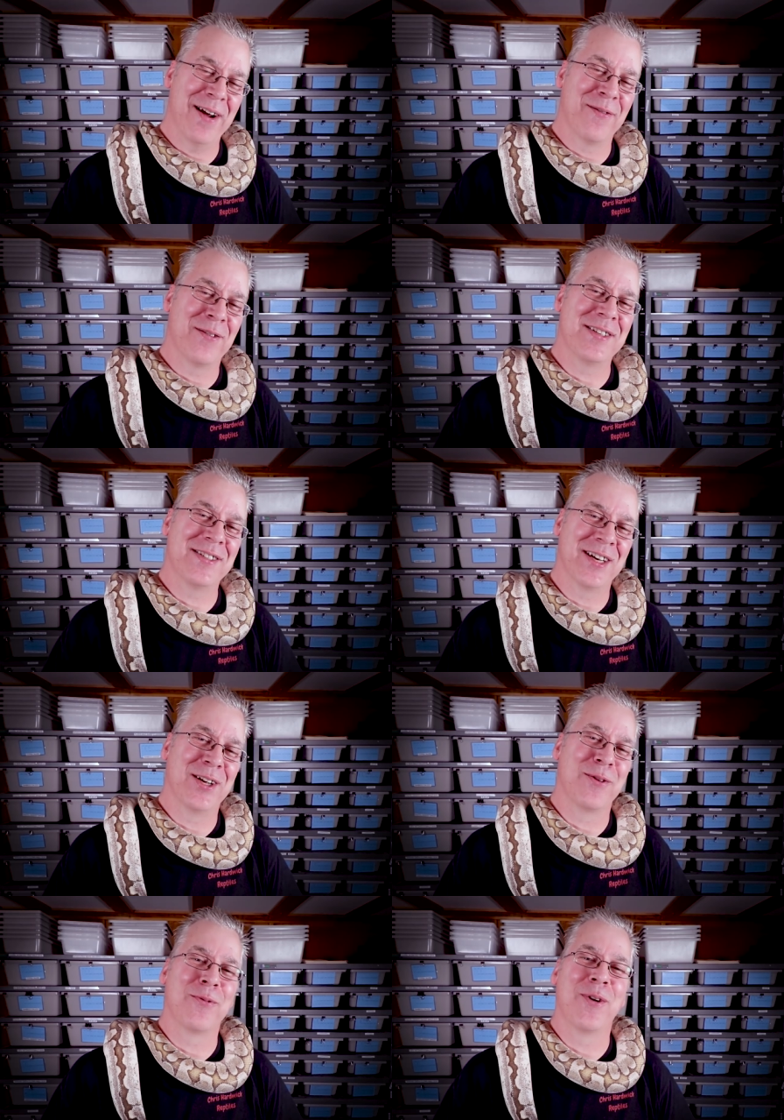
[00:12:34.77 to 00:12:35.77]
every
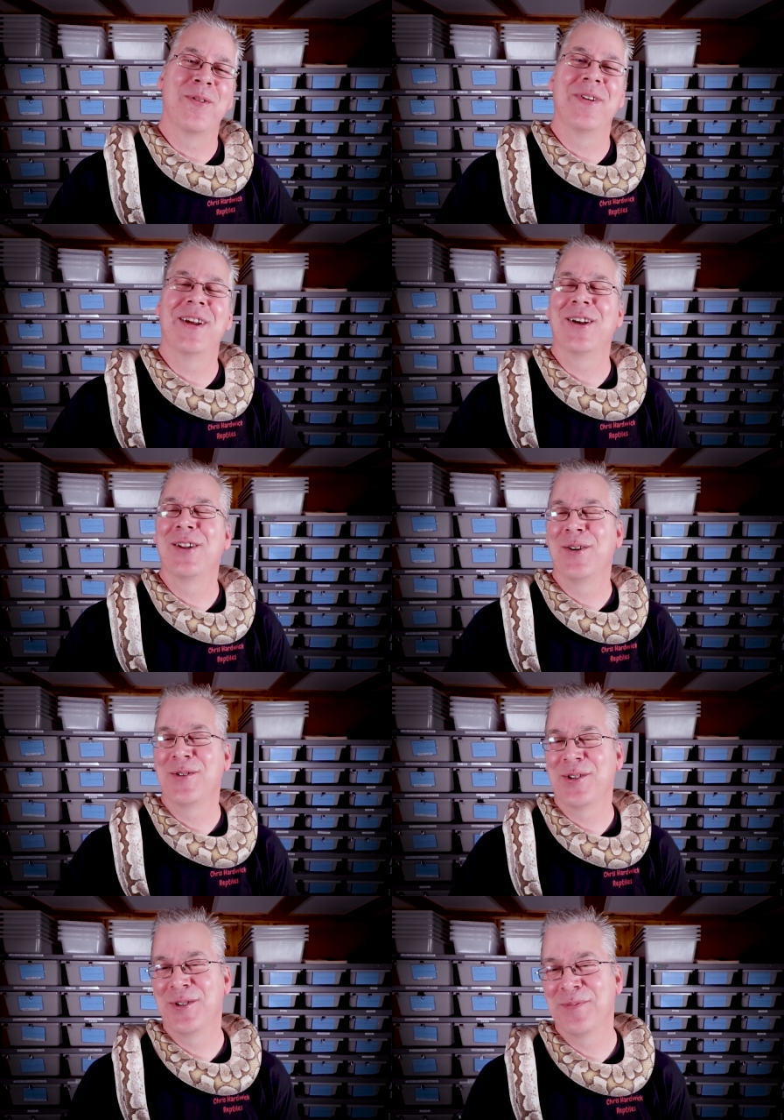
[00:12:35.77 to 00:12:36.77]
single rodent
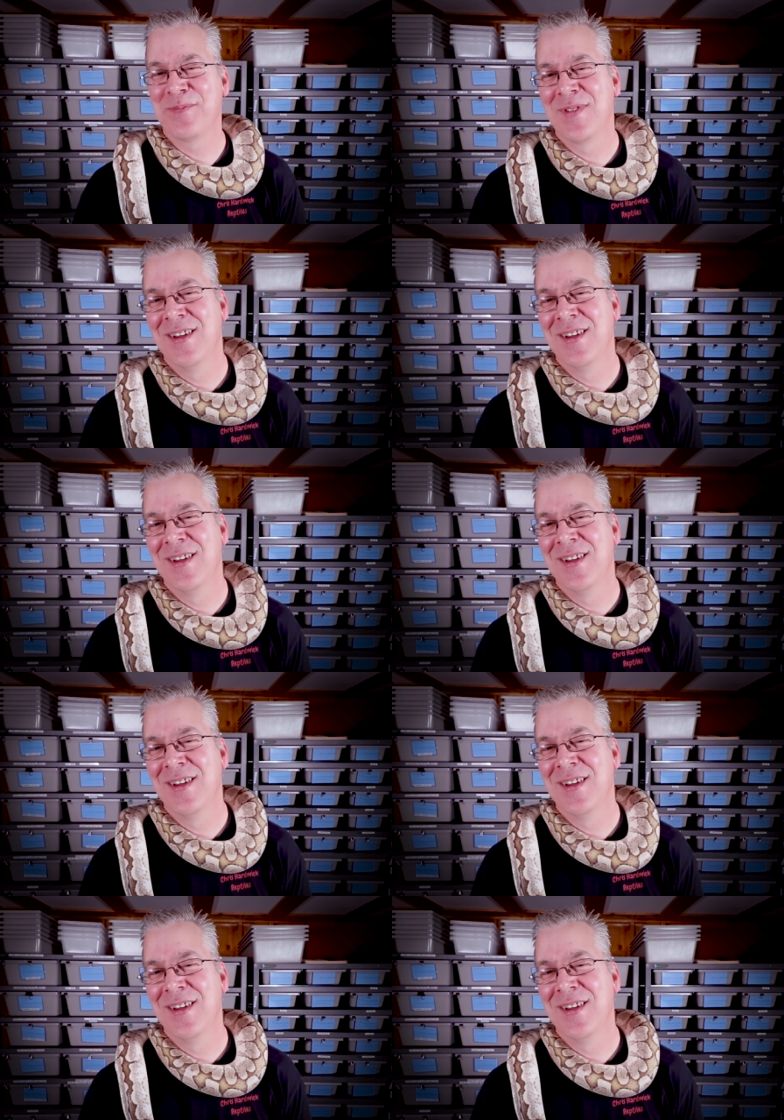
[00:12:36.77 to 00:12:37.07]
enclosure.